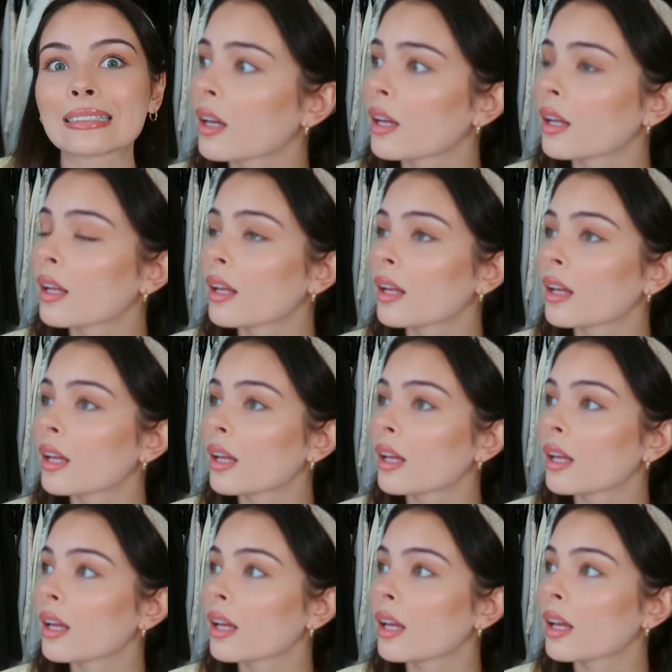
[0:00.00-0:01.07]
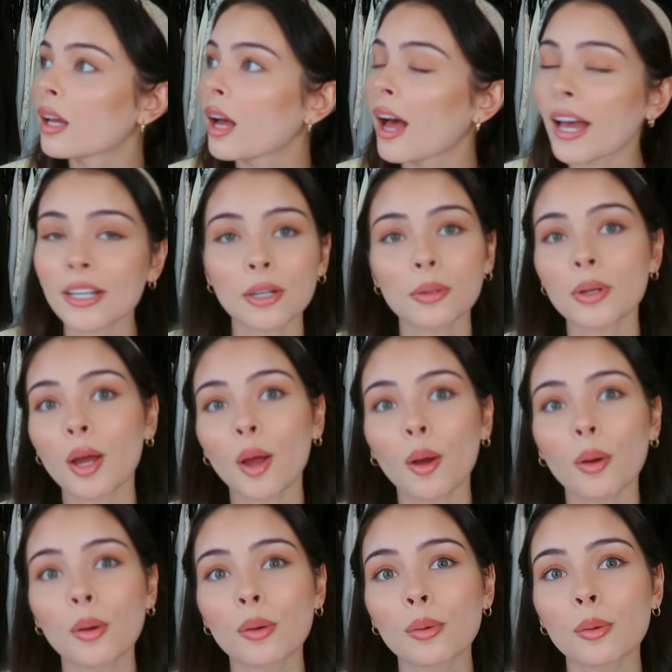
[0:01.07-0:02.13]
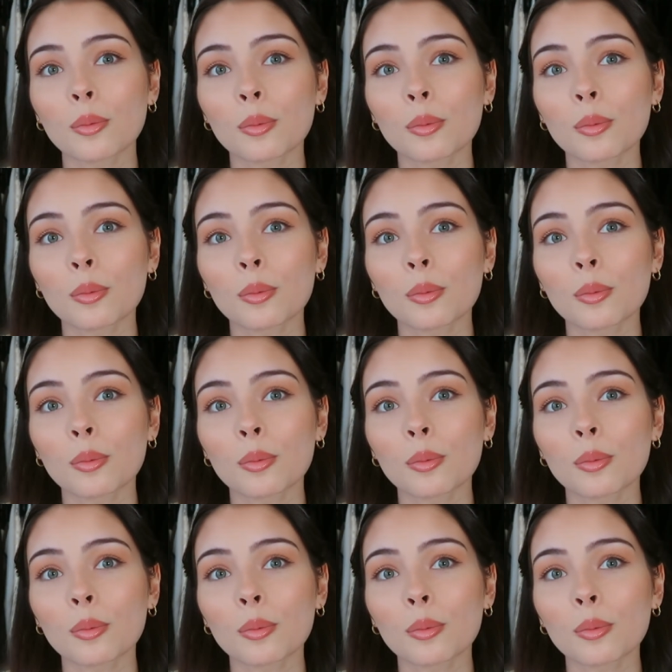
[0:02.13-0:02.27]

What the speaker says: I don't know.